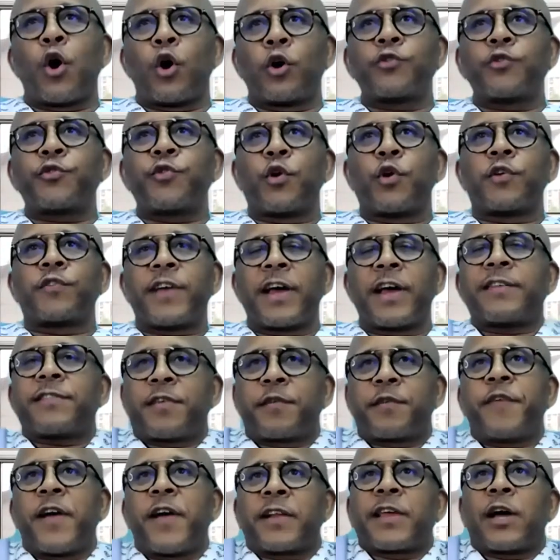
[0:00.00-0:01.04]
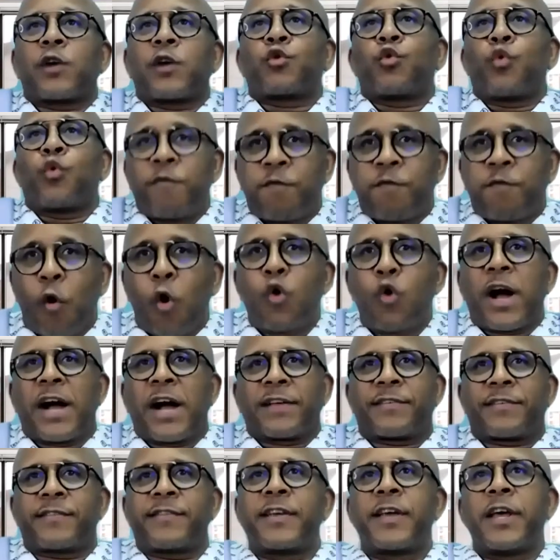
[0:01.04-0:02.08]
also just the fact that you were
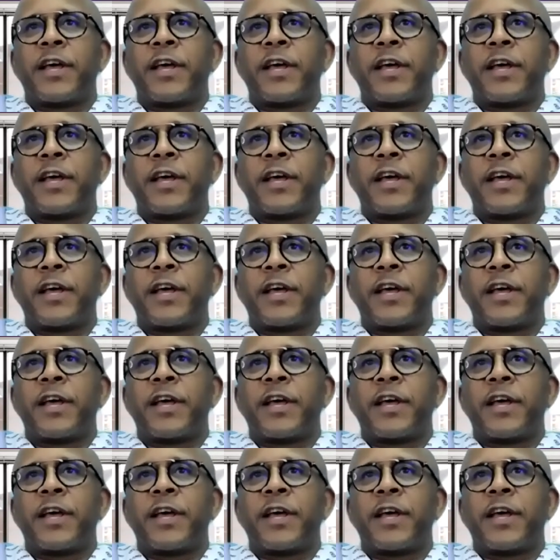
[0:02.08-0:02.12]
focused.